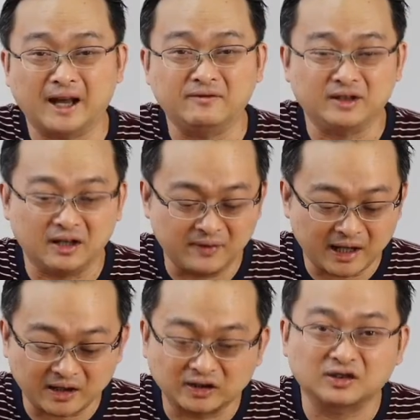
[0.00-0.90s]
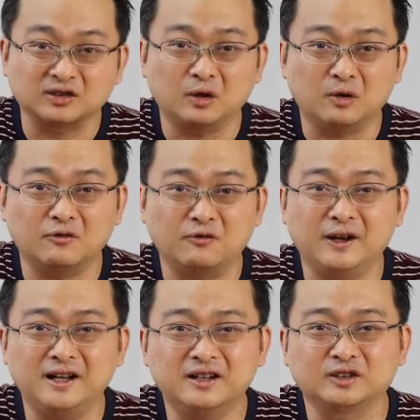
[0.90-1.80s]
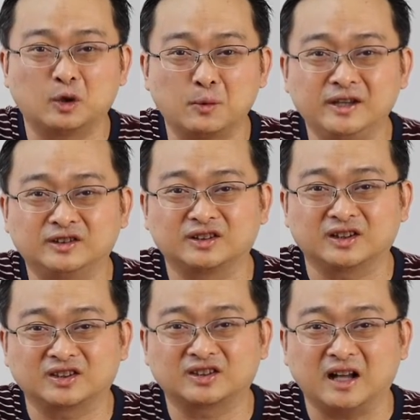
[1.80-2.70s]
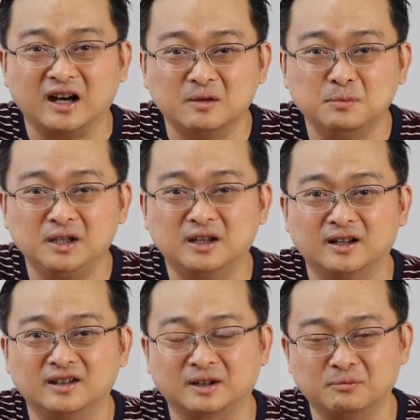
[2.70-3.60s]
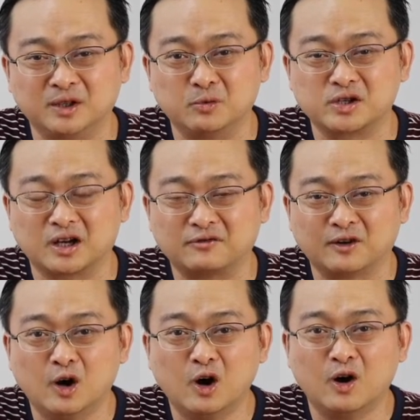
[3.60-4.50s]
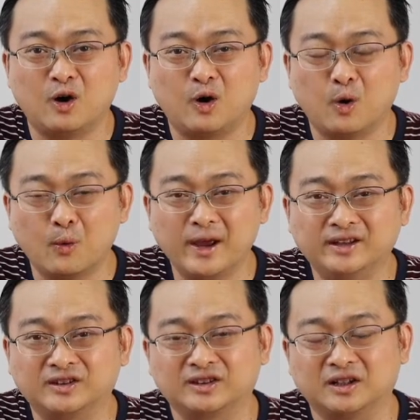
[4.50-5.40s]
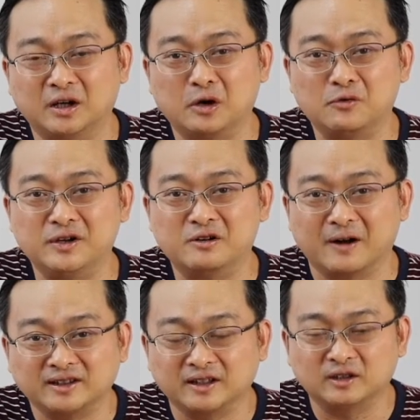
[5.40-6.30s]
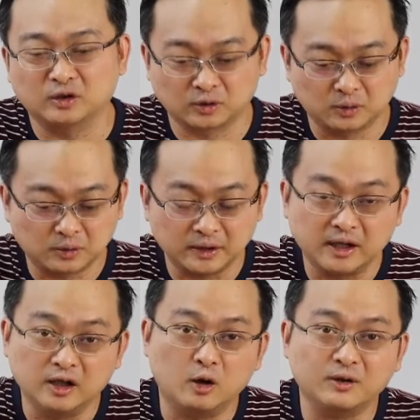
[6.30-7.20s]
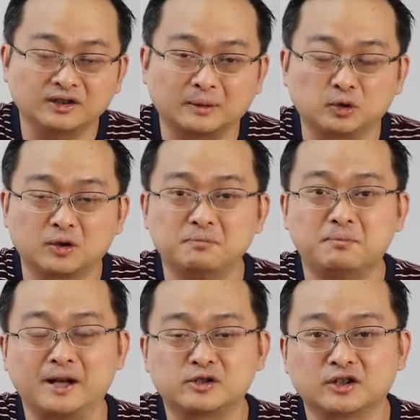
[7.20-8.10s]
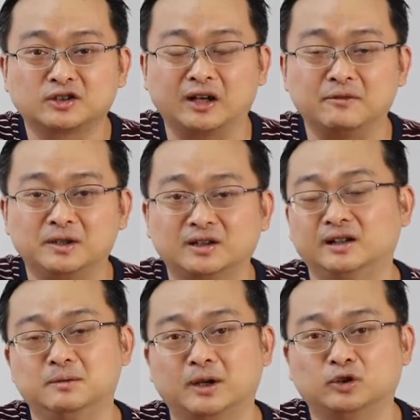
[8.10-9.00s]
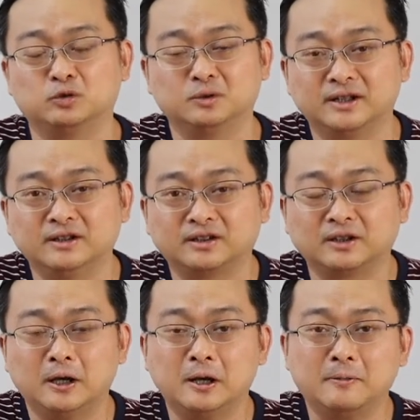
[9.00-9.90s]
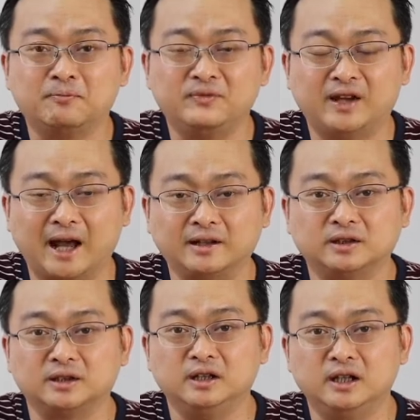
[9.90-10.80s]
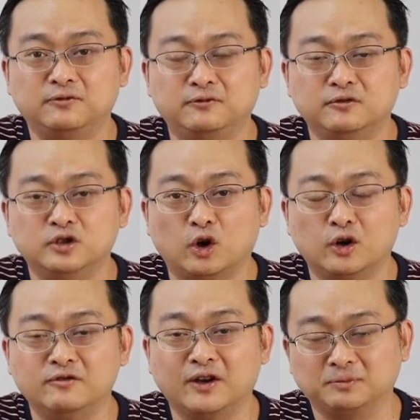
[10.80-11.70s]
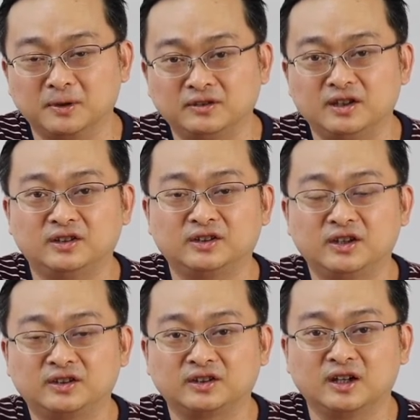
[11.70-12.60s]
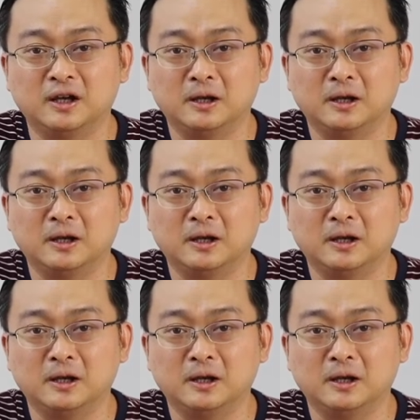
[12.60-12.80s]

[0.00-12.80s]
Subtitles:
And failure has always stung me, and is something which I've always regretted. So in all the subsequent batches, I've been telling my students that if your investment thesis